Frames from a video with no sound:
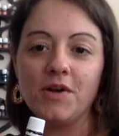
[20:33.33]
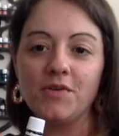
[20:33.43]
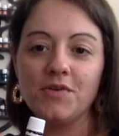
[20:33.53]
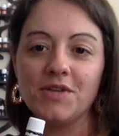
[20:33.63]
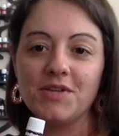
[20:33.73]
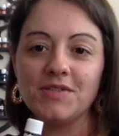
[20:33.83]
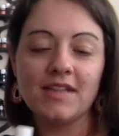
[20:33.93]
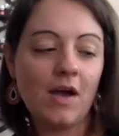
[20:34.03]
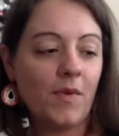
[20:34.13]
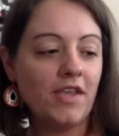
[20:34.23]
You can use it
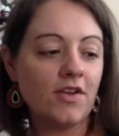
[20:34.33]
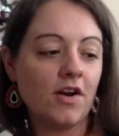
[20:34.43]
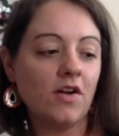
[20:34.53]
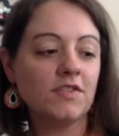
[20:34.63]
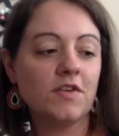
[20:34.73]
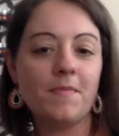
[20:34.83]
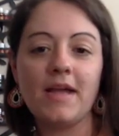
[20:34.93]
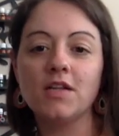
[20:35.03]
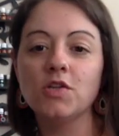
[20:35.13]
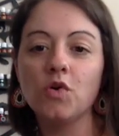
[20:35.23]
that way. You can also make
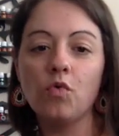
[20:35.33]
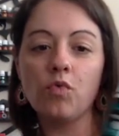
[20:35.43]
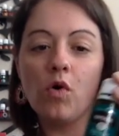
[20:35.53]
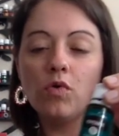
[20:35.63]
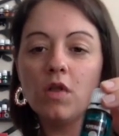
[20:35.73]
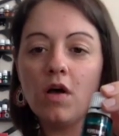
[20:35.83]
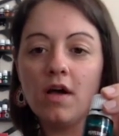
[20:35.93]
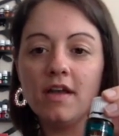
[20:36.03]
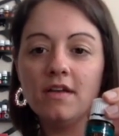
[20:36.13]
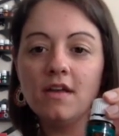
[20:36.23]
a little
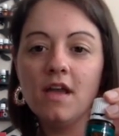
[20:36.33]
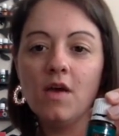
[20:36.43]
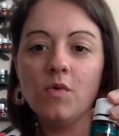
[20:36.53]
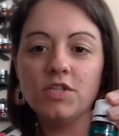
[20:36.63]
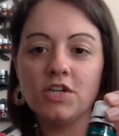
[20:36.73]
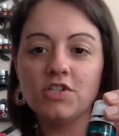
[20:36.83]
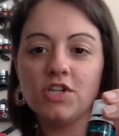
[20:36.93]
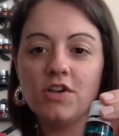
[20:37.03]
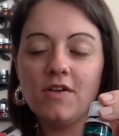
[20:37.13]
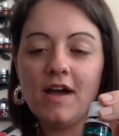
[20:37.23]
roll-on, which I'll
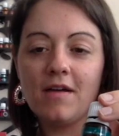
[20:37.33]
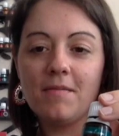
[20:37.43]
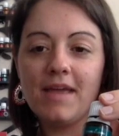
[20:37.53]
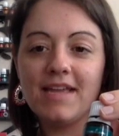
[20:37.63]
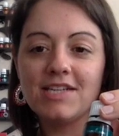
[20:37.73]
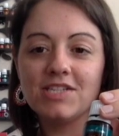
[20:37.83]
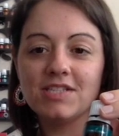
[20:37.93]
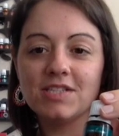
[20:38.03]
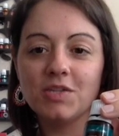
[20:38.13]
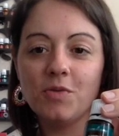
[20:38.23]
show you how to make in
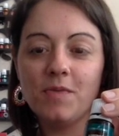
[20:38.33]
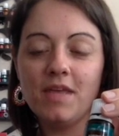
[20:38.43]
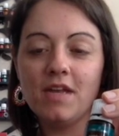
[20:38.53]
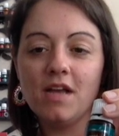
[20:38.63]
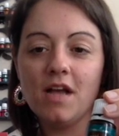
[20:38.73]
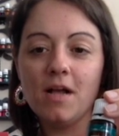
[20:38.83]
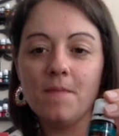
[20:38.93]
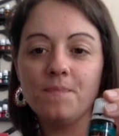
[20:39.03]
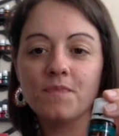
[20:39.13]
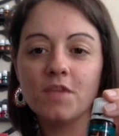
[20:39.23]
just a little bit.
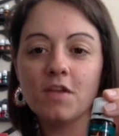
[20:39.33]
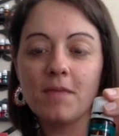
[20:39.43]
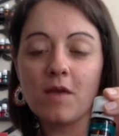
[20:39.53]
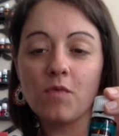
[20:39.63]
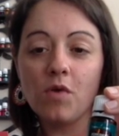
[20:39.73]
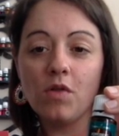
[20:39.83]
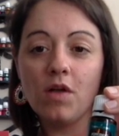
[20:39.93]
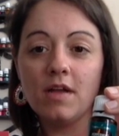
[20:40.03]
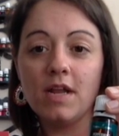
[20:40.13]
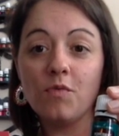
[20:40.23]
You can make a
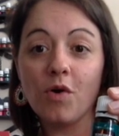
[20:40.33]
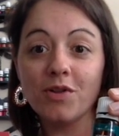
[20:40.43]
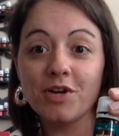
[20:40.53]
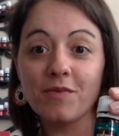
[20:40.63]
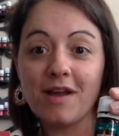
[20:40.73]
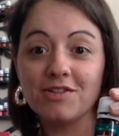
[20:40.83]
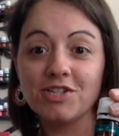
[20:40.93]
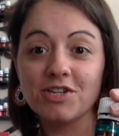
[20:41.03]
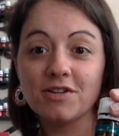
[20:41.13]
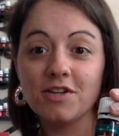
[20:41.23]
roll-on and roll it around
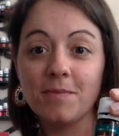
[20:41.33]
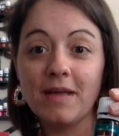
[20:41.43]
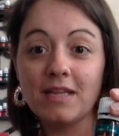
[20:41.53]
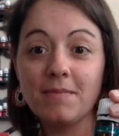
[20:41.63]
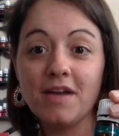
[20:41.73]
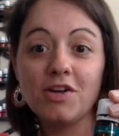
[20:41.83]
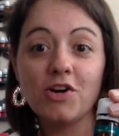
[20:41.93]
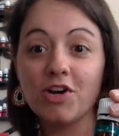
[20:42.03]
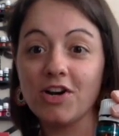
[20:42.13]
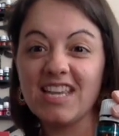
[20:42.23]
your belly button
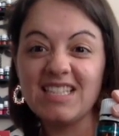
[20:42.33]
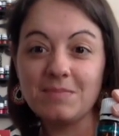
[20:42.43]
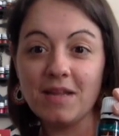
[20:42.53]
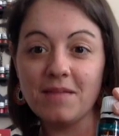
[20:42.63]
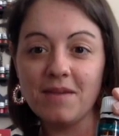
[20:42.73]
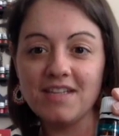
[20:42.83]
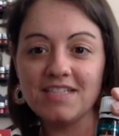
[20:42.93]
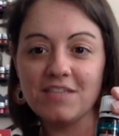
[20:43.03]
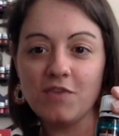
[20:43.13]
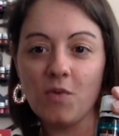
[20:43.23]
or your kids' belly buttons
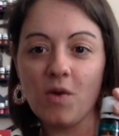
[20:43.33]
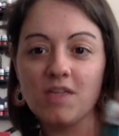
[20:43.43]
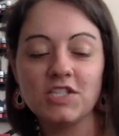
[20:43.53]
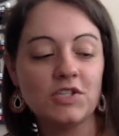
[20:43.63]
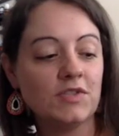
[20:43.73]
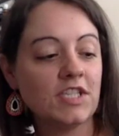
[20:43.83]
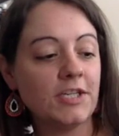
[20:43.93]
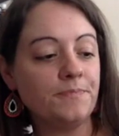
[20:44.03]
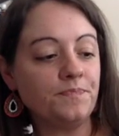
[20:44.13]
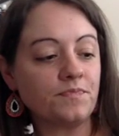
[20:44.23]
if you want to. So
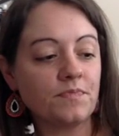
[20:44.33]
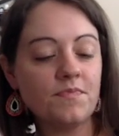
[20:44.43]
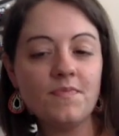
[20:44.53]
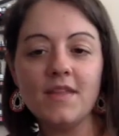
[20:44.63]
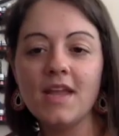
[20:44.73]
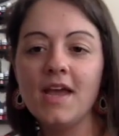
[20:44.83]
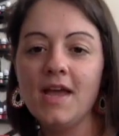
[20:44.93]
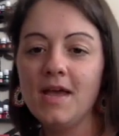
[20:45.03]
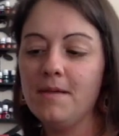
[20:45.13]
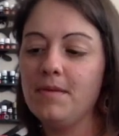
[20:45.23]

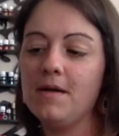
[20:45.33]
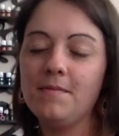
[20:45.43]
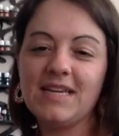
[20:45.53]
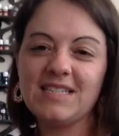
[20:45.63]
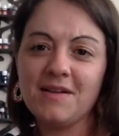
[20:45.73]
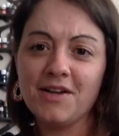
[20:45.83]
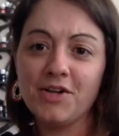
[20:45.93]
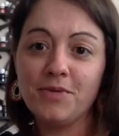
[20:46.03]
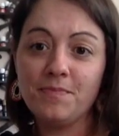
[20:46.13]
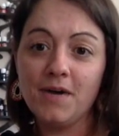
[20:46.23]
it makes a
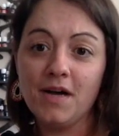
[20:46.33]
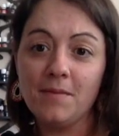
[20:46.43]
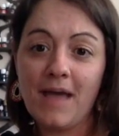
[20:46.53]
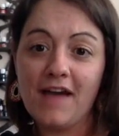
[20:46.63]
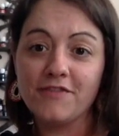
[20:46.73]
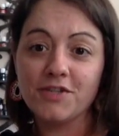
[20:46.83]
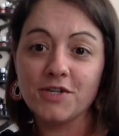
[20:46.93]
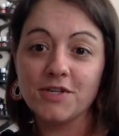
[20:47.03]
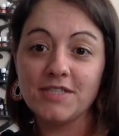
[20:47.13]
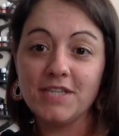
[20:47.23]
good
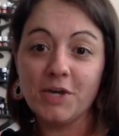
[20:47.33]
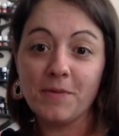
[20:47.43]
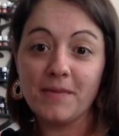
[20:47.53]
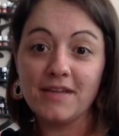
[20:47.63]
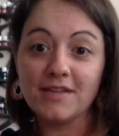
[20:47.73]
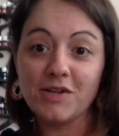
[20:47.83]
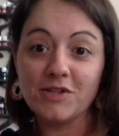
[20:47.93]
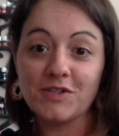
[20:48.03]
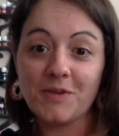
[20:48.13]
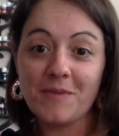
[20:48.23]
after-dinner mint
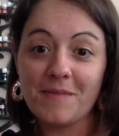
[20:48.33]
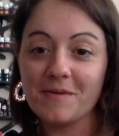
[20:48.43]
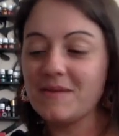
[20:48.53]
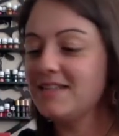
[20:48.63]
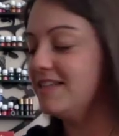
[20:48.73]
also, peppermint